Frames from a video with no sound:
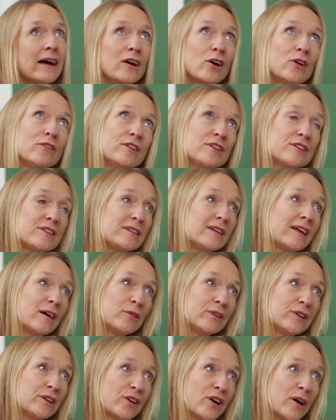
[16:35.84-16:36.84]
I often see that
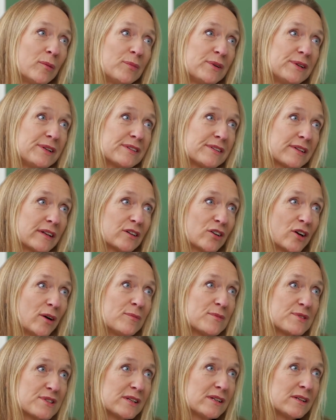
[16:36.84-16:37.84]
with the companies that
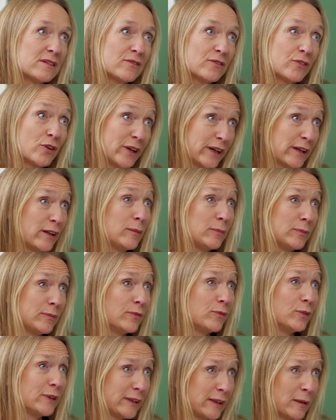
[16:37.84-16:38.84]
comes in for help
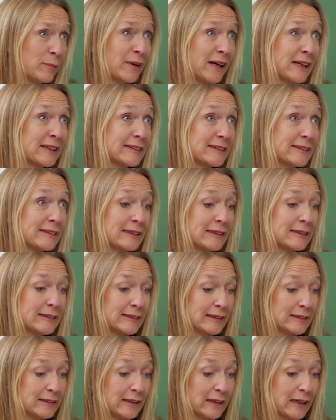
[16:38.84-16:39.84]
with their marketing, is
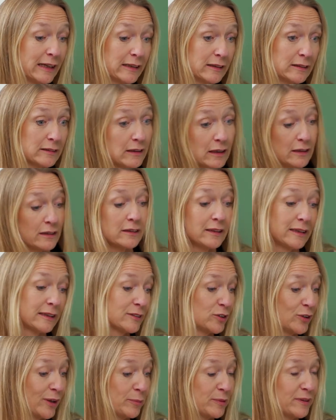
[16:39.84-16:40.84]
that they're like, it has
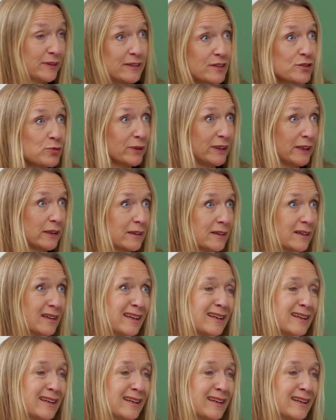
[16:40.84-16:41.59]
to happen this week.